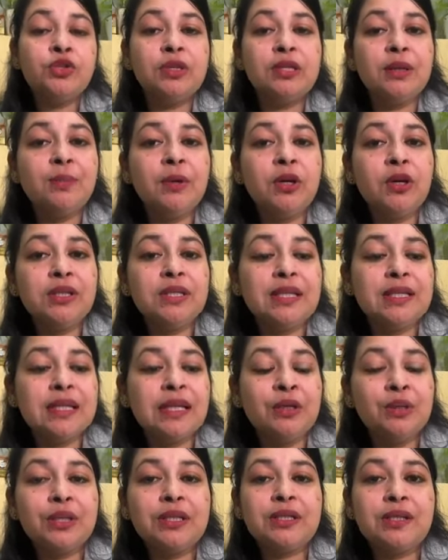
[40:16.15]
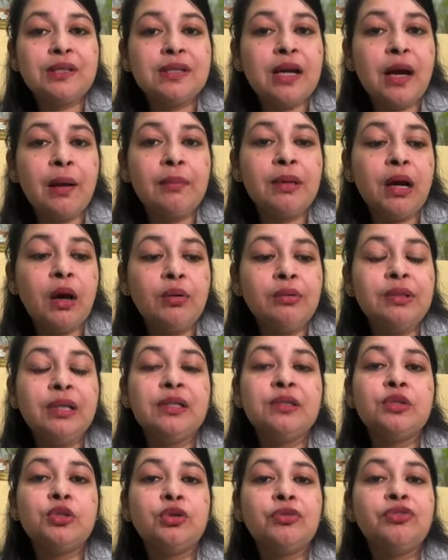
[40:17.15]
So see, because his interest has come down,
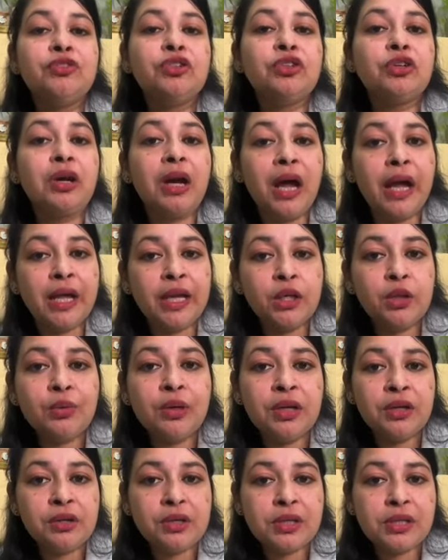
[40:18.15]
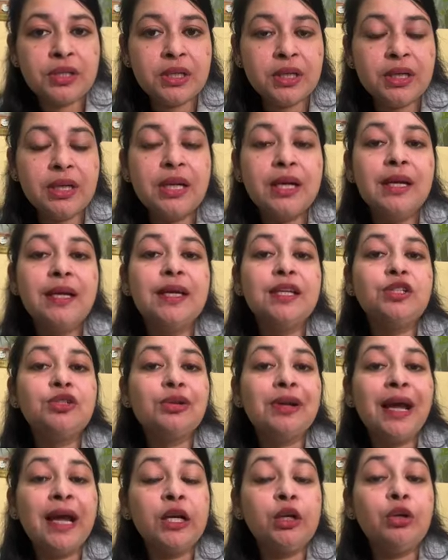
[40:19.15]
instead of trying to address it, he's
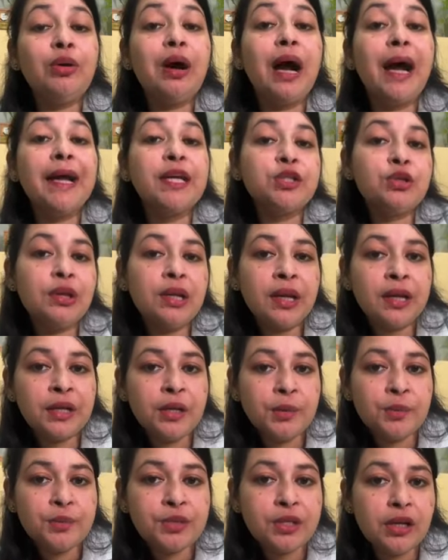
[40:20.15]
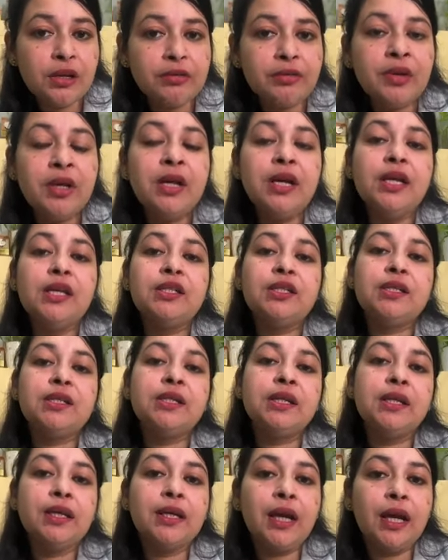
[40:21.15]
trying to isolate himself. He's just
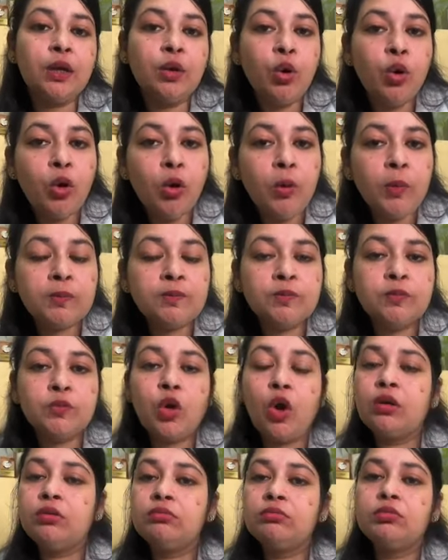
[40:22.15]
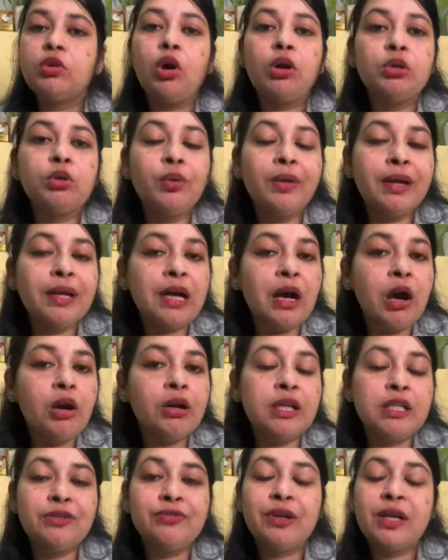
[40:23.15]
sitting at home, not going
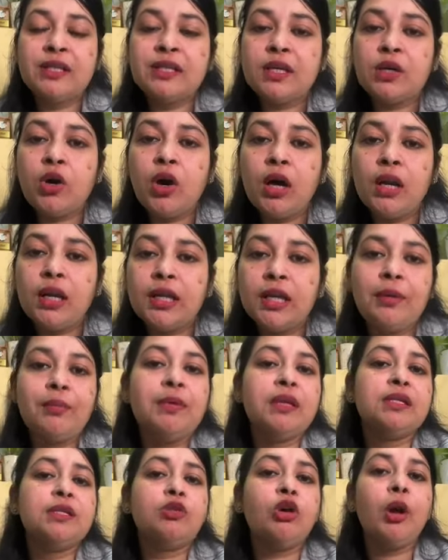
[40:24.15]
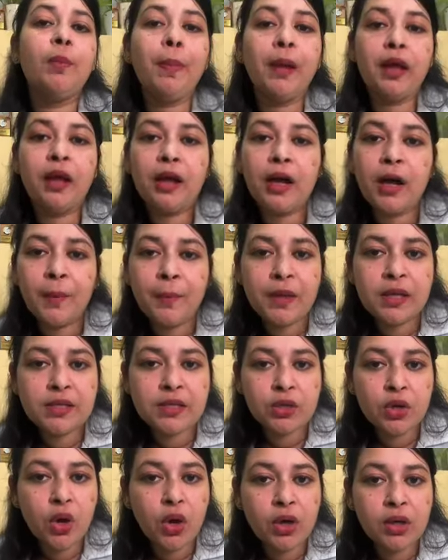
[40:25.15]
out. His friends are calling him. He's not picking up
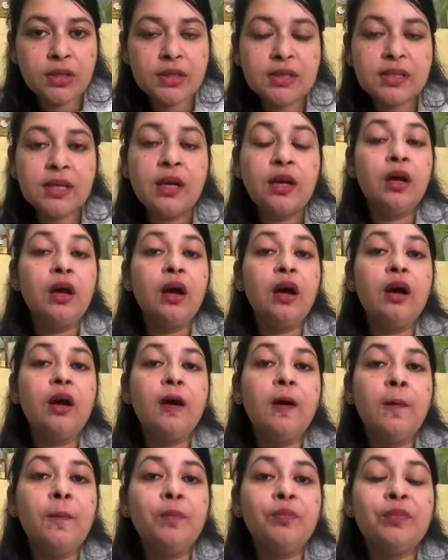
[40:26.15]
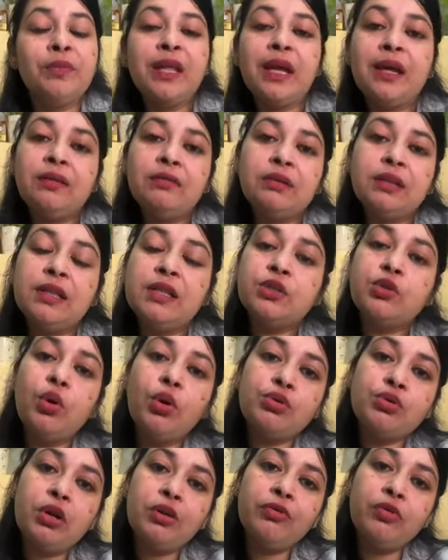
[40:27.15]
his calls. Then this
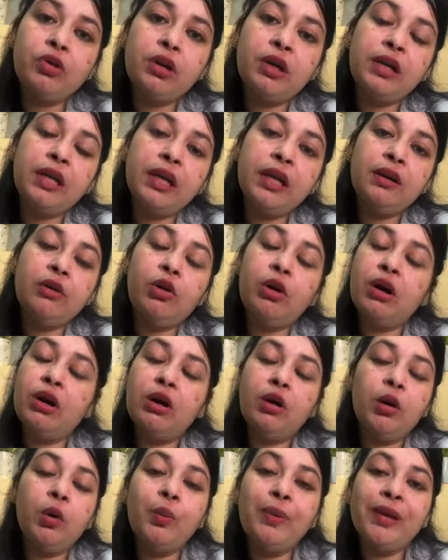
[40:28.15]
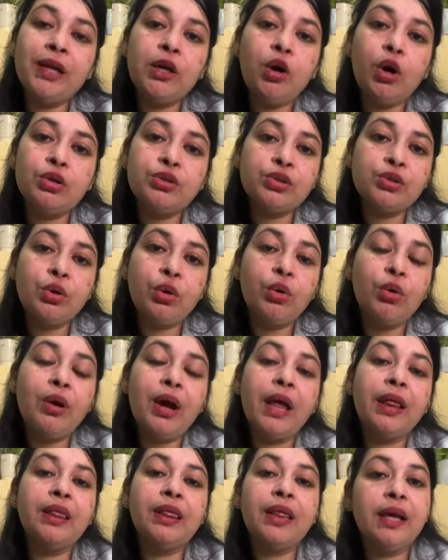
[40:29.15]
goes on for a day or a week or so.
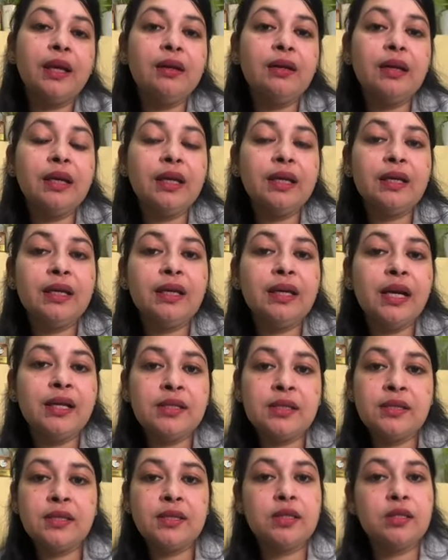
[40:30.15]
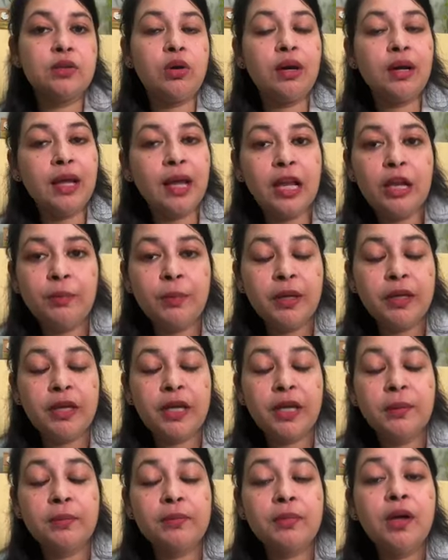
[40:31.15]
And then he realizes it's not helping
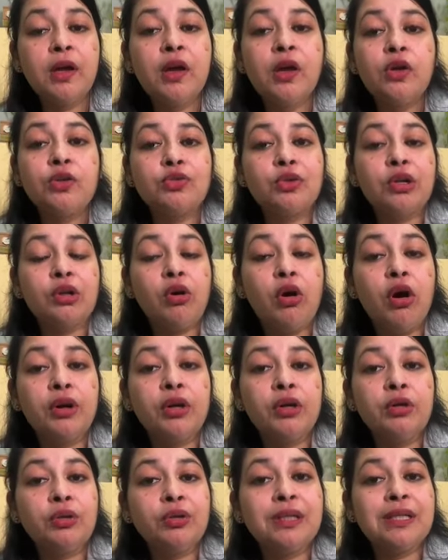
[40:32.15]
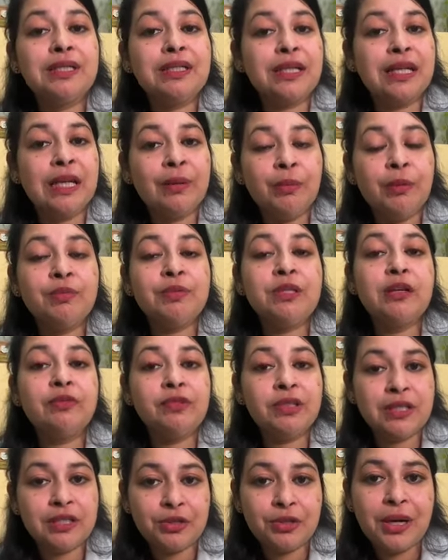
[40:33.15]
him. So in order to keep
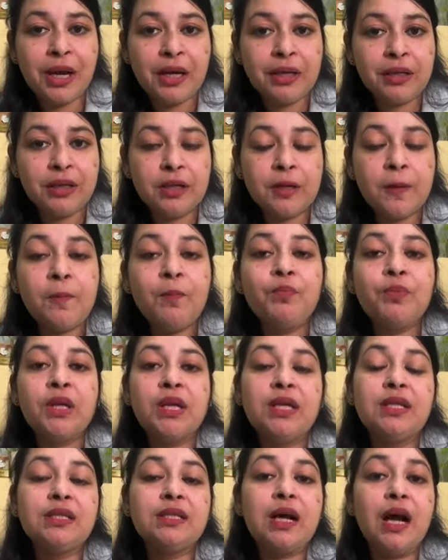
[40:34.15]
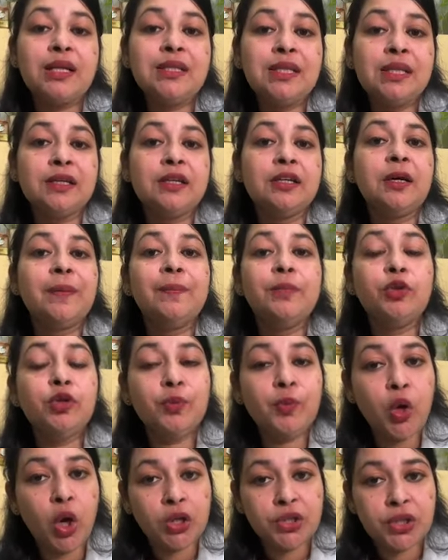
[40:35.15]
himself distracted, he starts taking up new
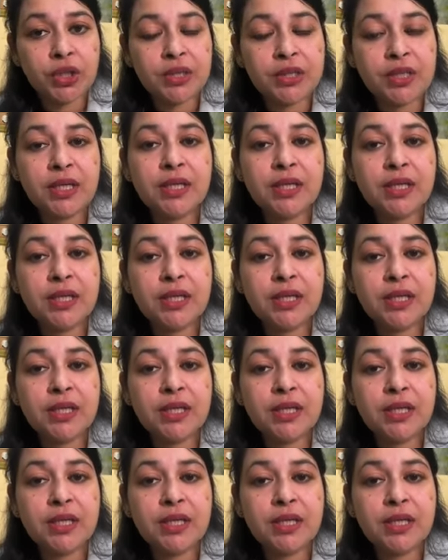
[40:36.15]
projects.